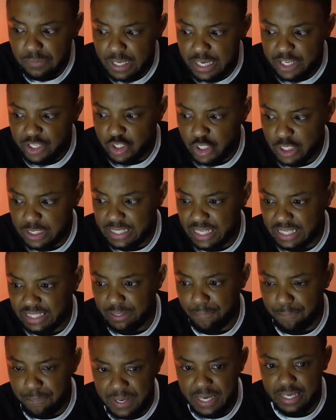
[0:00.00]
It's just that
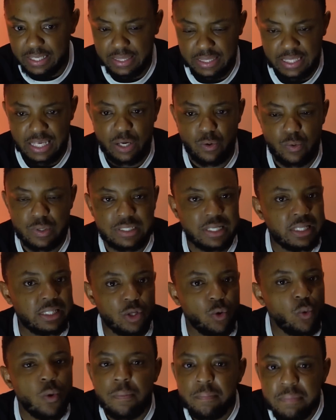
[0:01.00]
the big thing was that
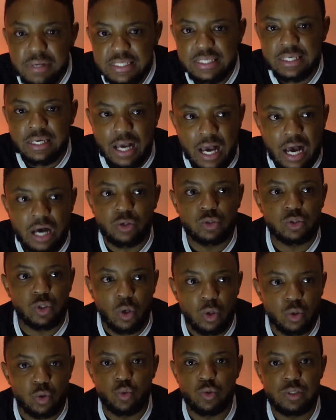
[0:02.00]
they were missing
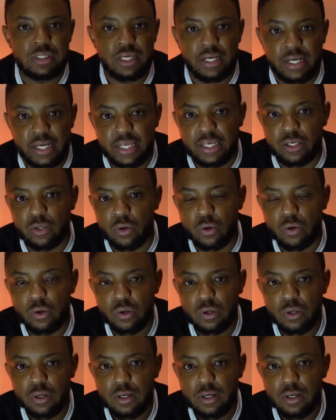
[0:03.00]
out on Usirino.